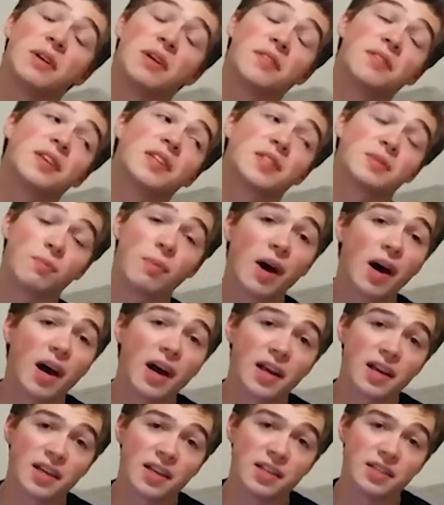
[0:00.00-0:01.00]
This
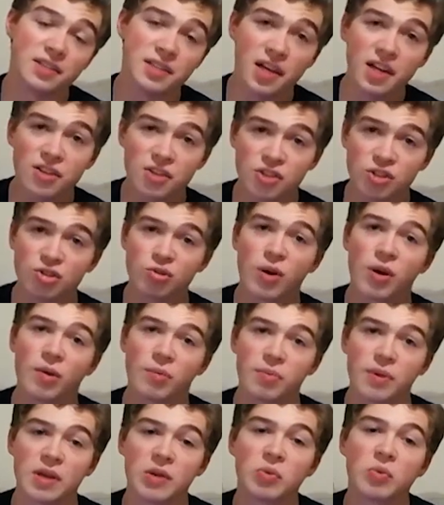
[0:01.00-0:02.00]
mock does show
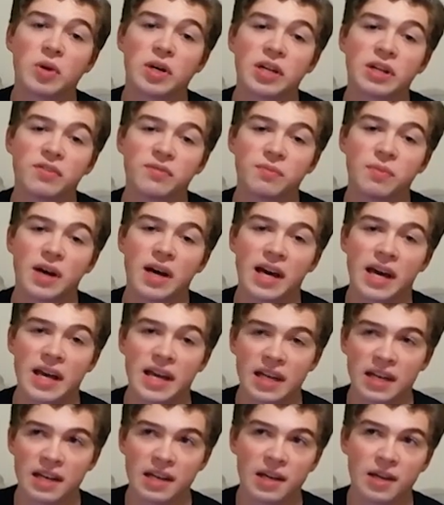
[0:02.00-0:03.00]
up in one of my